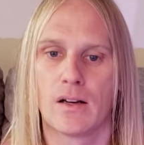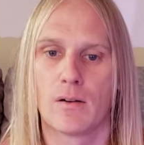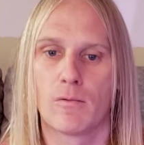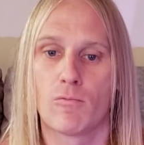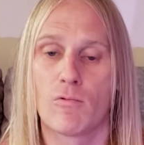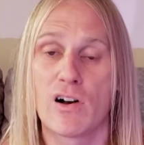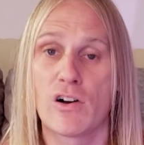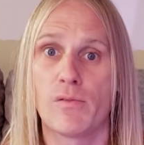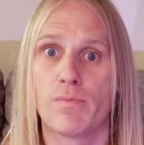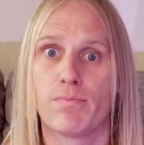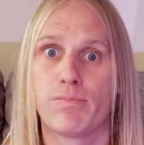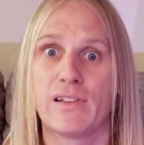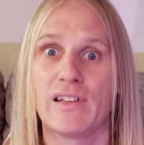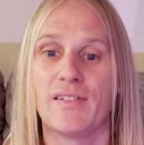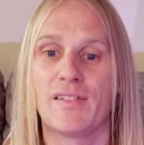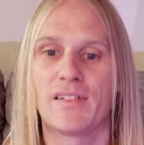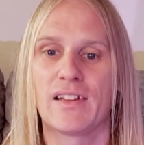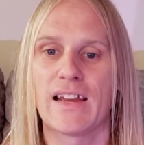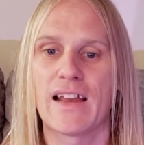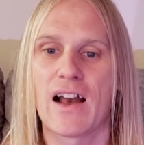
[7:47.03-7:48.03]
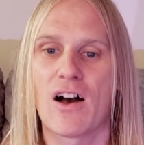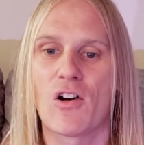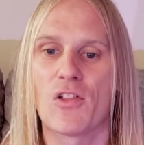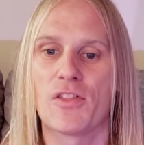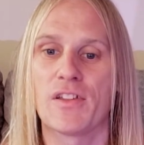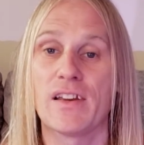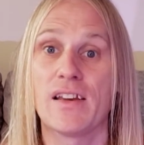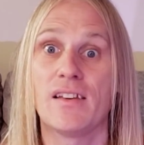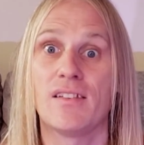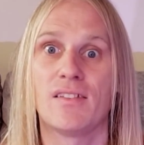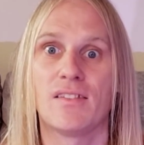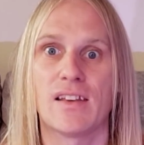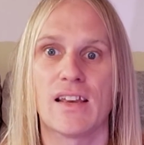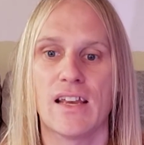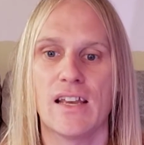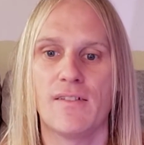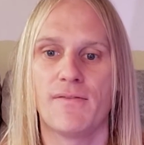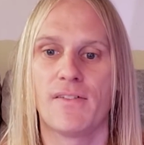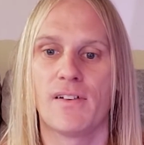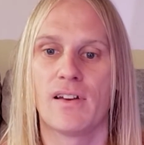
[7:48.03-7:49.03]
Well, please stay healthy,
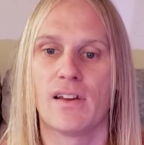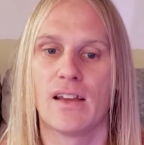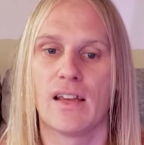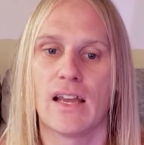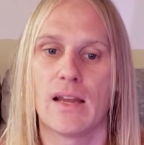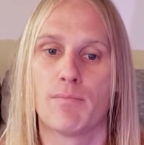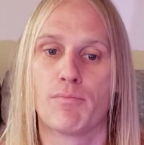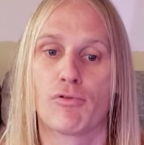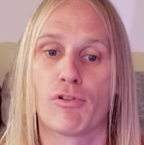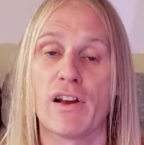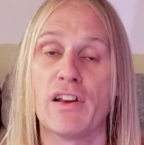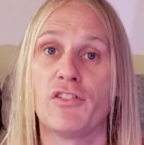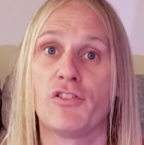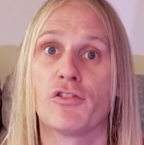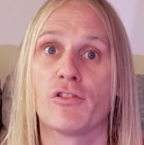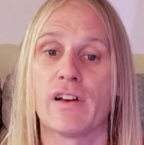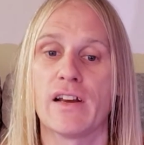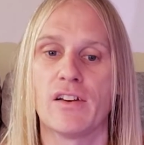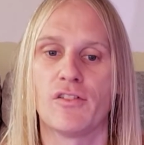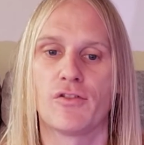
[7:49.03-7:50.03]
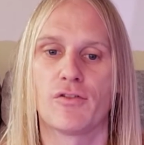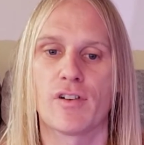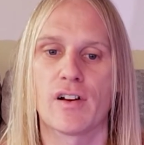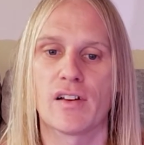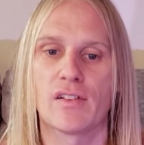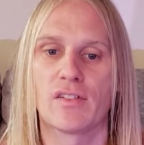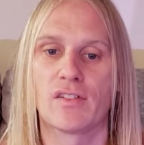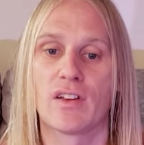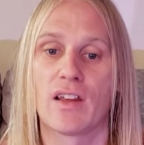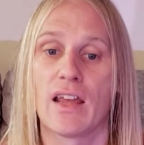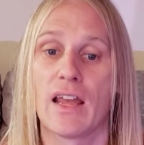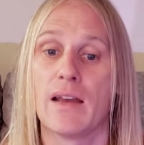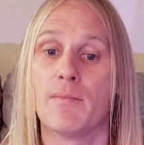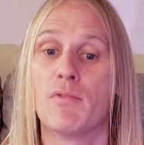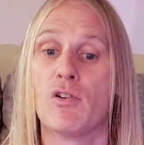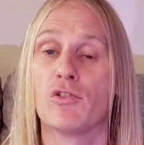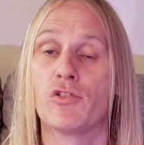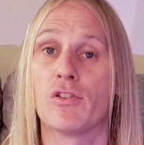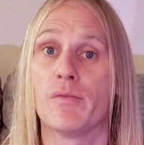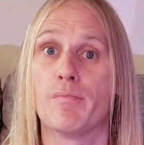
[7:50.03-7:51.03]
safe, embrace your interests, and
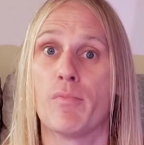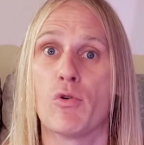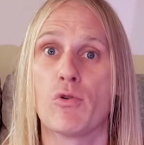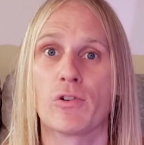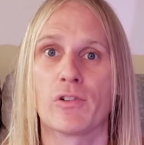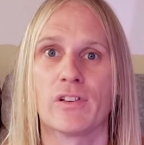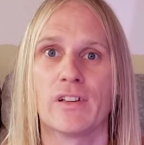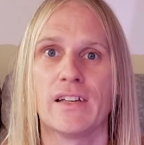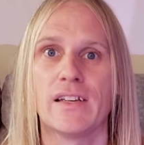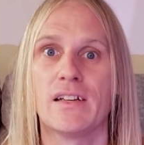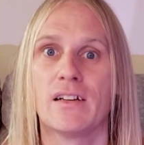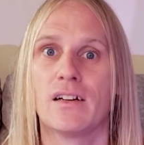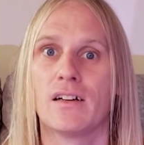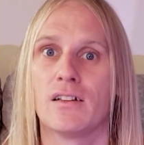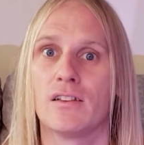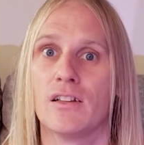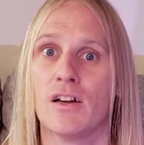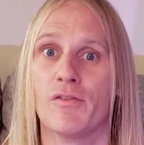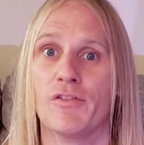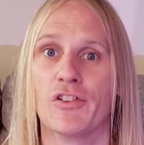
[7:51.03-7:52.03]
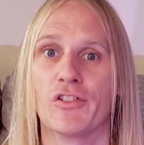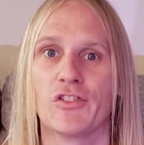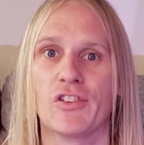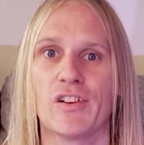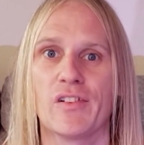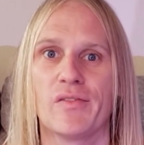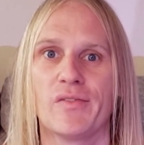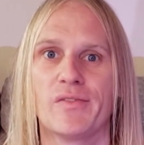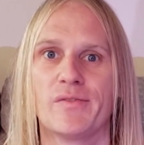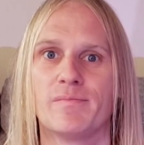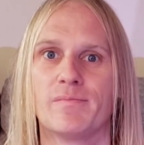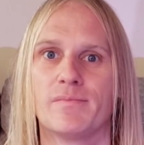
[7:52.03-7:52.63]
most importantly, love yourself.